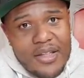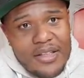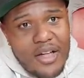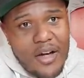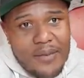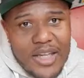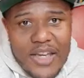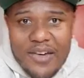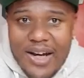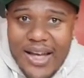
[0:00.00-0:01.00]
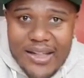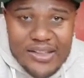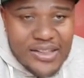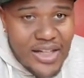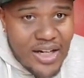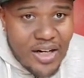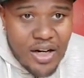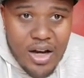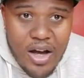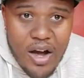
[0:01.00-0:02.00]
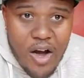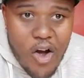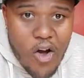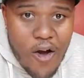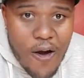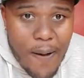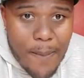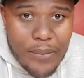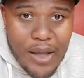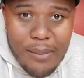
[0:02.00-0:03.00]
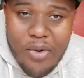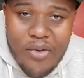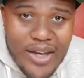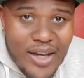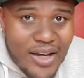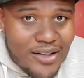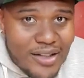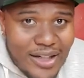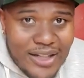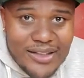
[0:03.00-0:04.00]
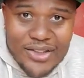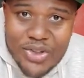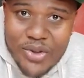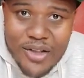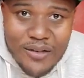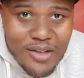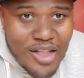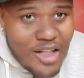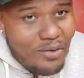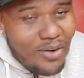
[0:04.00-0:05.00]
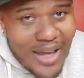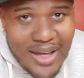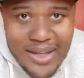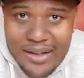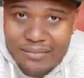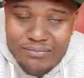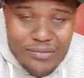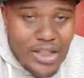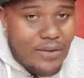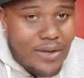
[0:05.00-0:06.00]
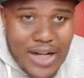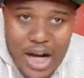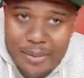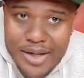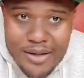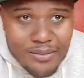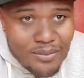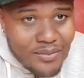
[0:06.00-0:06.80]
Give it a like and share. I'm on here. Listen to it. If you like it, leave a comment.